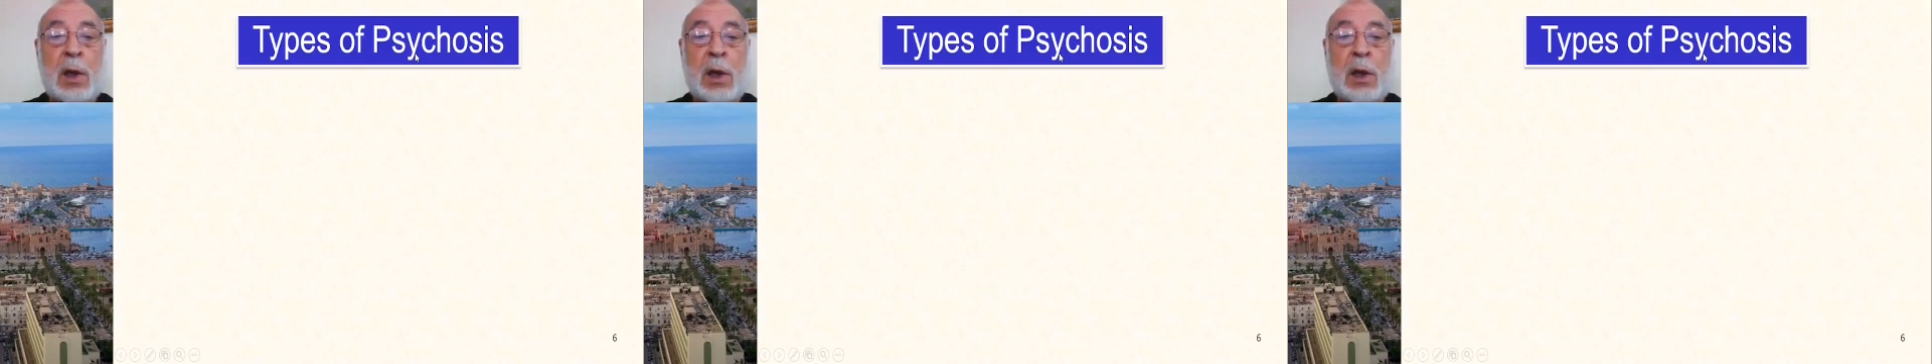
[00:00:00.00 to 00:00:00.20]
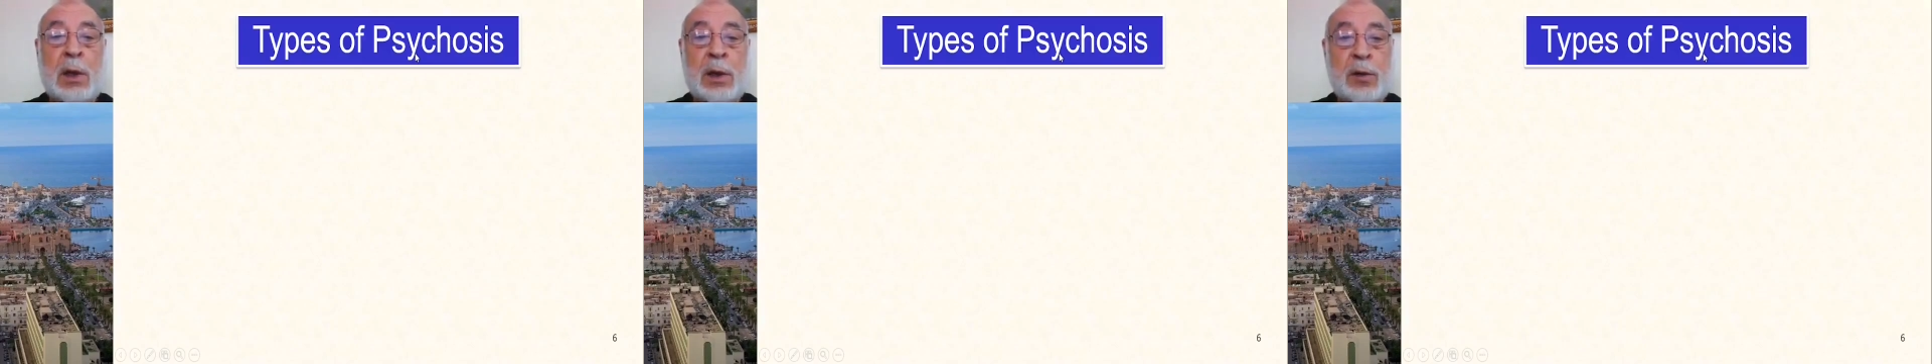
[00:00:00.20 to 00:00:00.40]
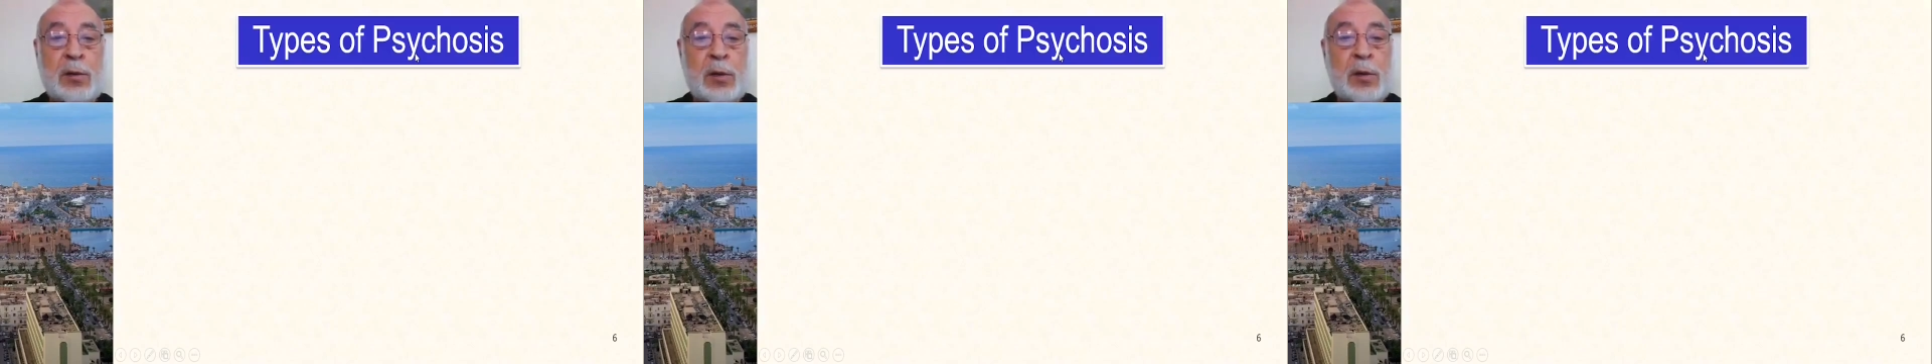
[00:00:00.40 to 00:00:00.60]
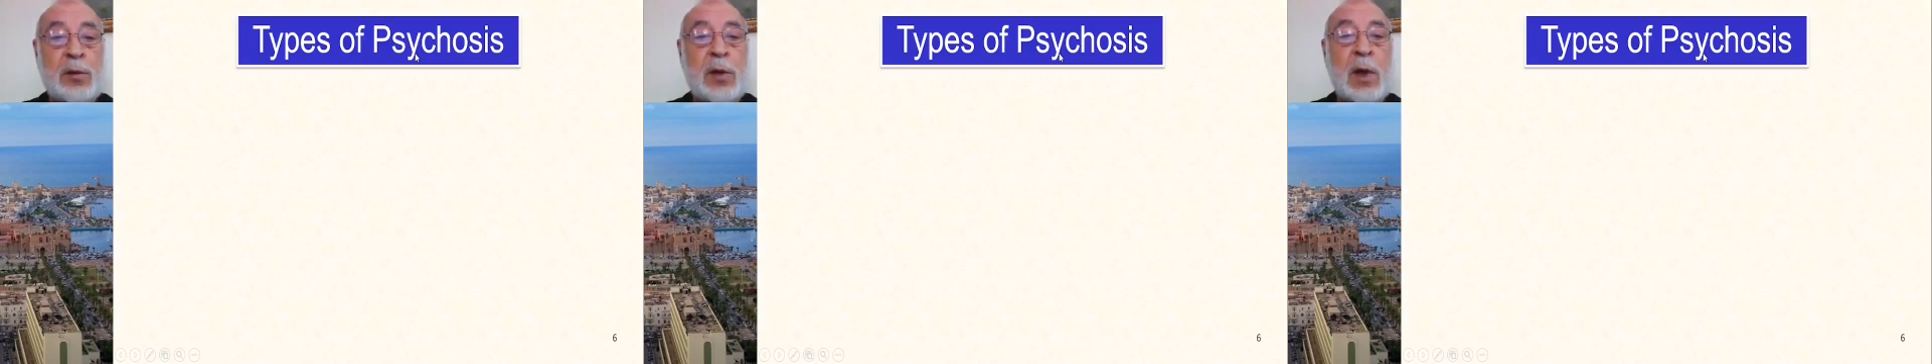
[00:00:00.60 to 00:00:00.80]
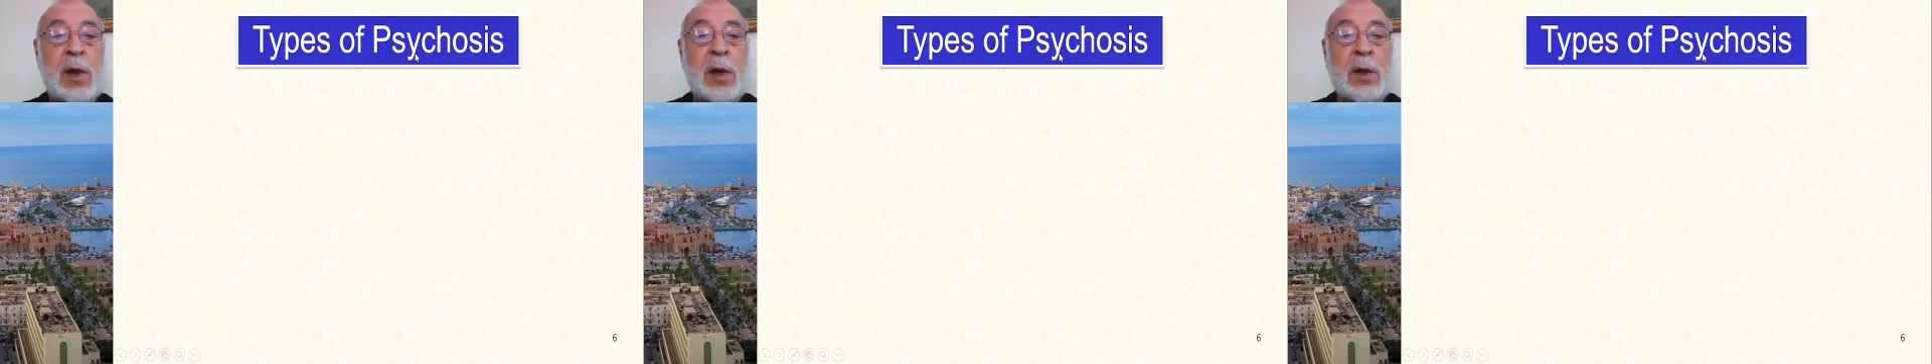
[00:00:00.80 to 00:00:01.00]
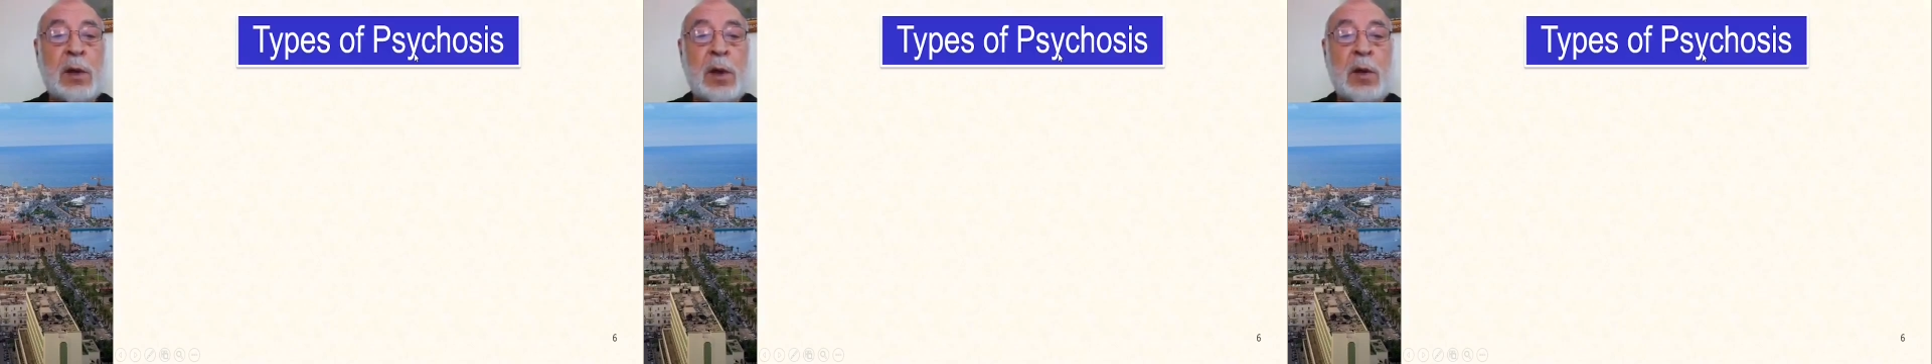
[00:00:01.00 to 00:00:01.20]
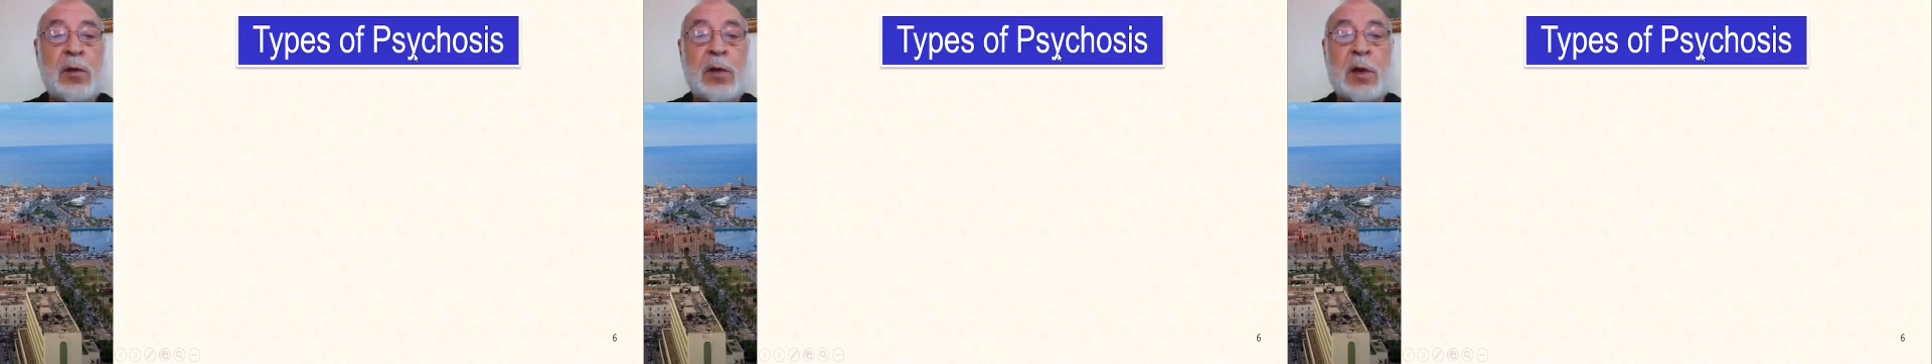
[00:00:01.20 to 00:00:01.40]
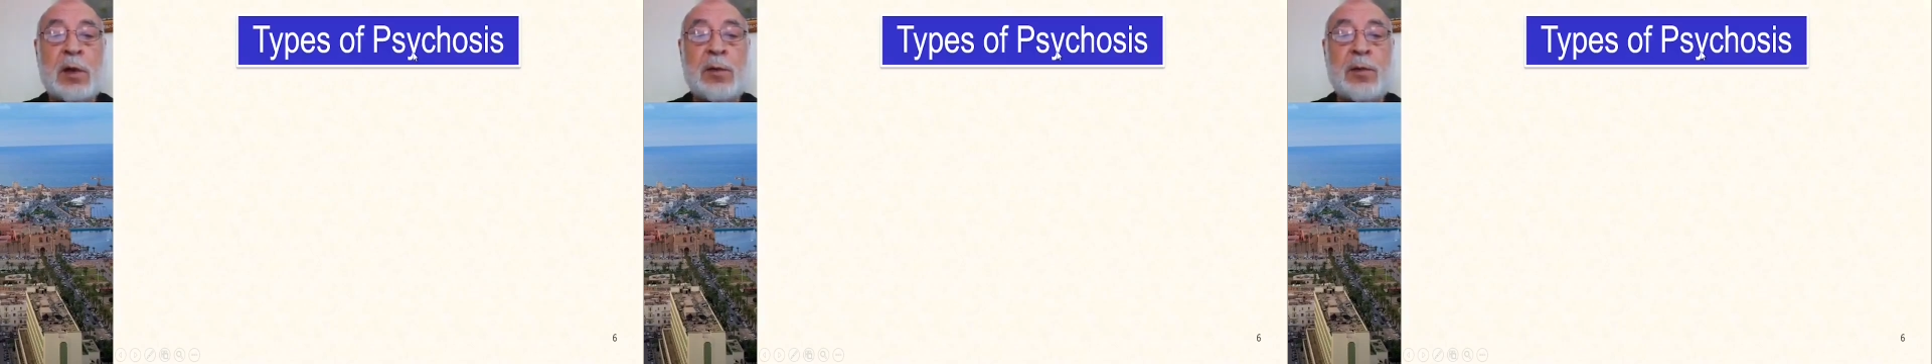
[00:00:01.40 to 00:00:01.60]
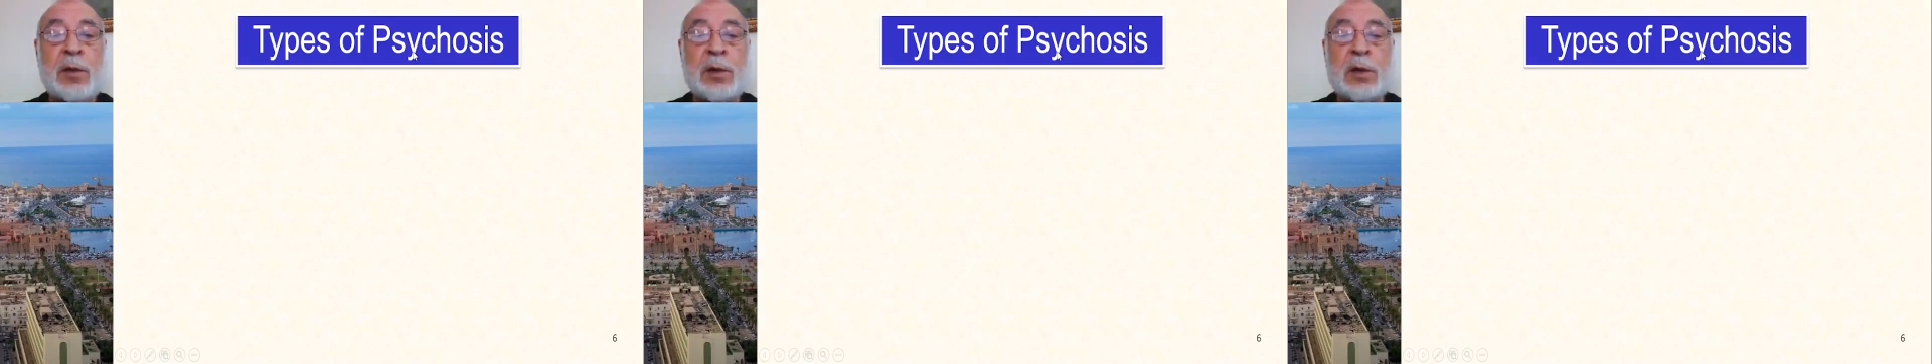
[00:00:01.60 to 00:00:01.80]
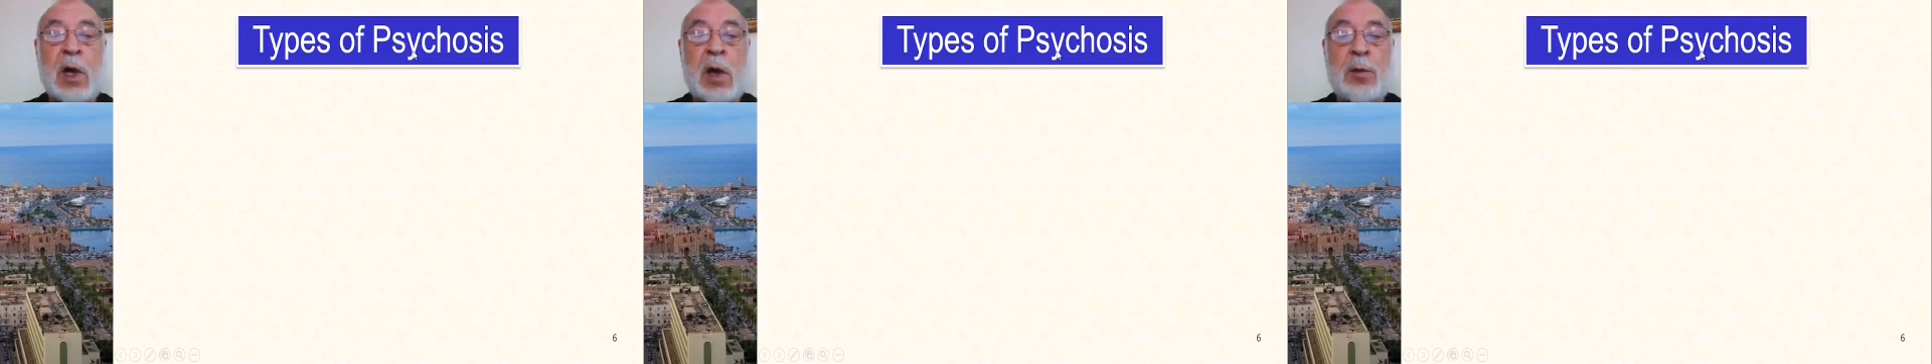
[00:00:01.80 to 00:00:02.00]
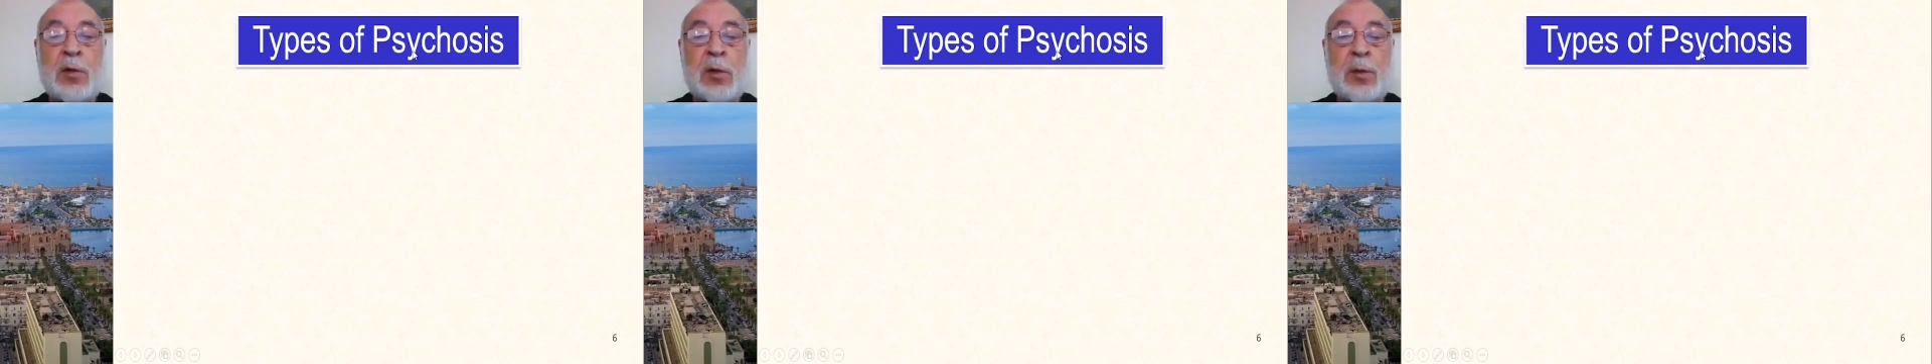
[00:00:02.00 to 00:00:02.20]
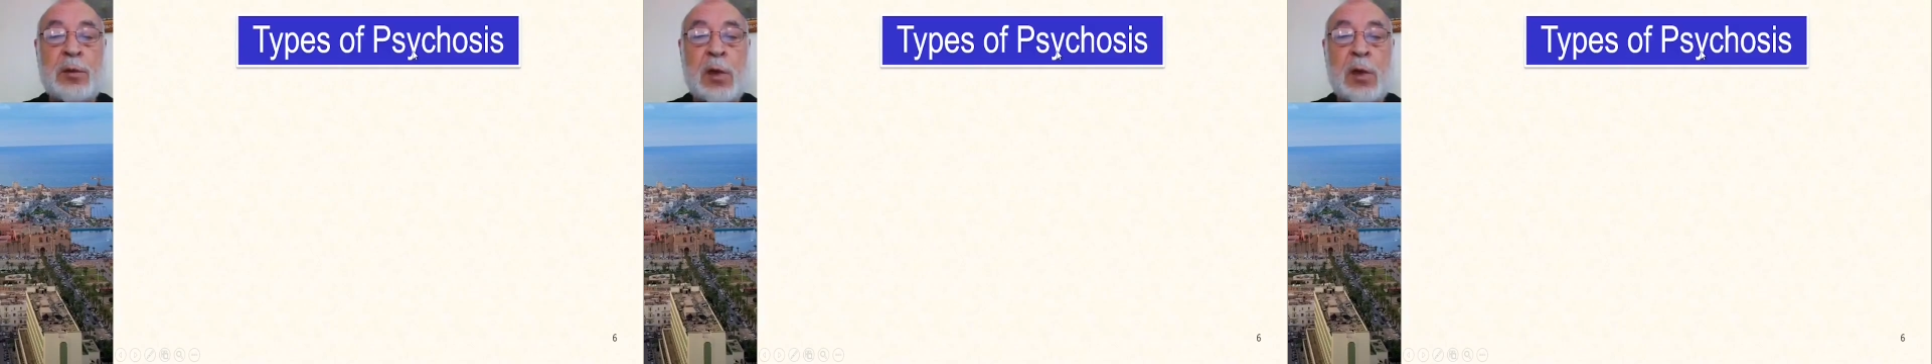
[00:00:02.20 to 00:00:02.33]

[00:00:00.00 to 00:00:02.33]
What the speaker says: illness. Second is the different types of